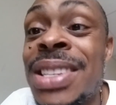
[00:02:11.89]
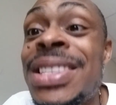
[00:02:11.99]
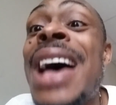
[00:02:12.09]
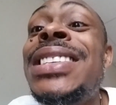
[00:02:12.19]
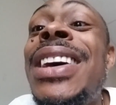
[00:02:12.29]
because
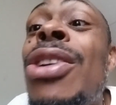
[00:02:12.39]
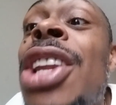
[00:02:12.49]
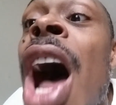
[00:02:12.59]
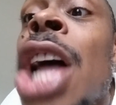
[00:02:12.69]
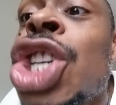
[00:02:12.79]
that's
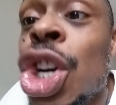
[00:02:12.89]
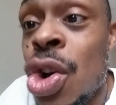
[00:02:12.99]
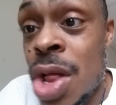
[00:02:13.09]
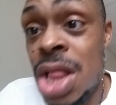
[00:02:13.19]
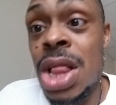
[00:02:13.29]

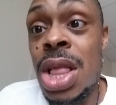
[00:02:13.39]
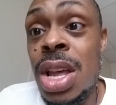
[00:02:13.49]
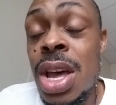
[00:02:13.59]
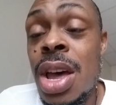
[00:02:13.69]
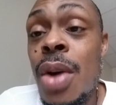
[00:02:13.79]
illogical.
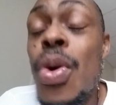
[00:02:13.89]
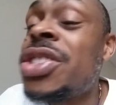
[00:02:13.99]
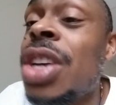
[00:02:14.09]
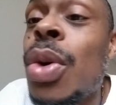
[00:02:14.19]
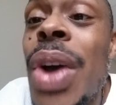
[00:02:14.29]

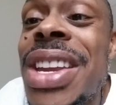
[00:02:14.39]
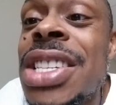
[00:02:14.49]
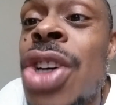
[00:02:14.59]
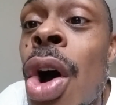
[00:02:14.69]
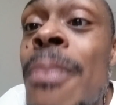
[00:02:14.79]
Once the queen
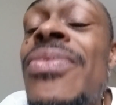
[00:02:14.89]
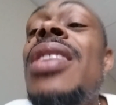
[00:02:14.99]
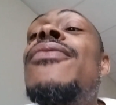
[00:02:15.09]
is gone,